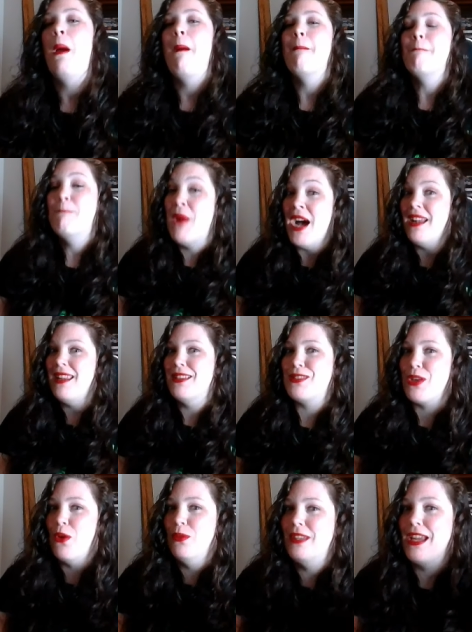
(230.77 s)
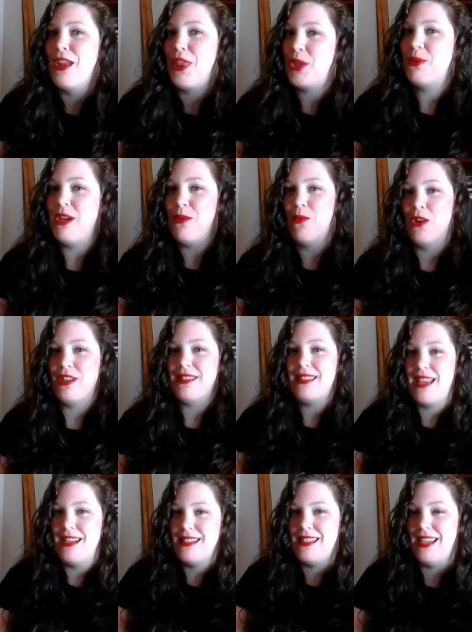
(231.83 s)
But it's only a 3-word
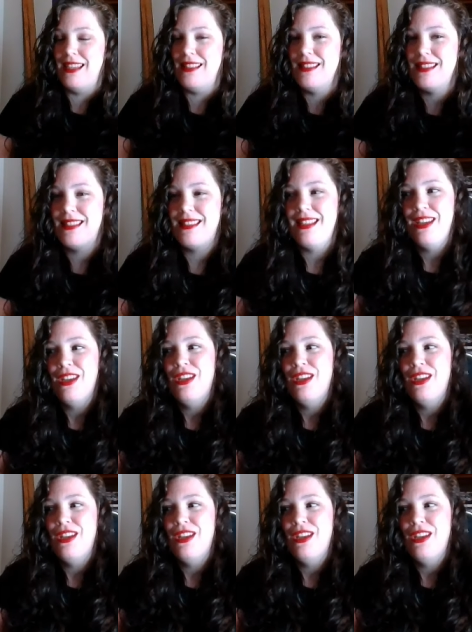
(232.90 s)
sentence.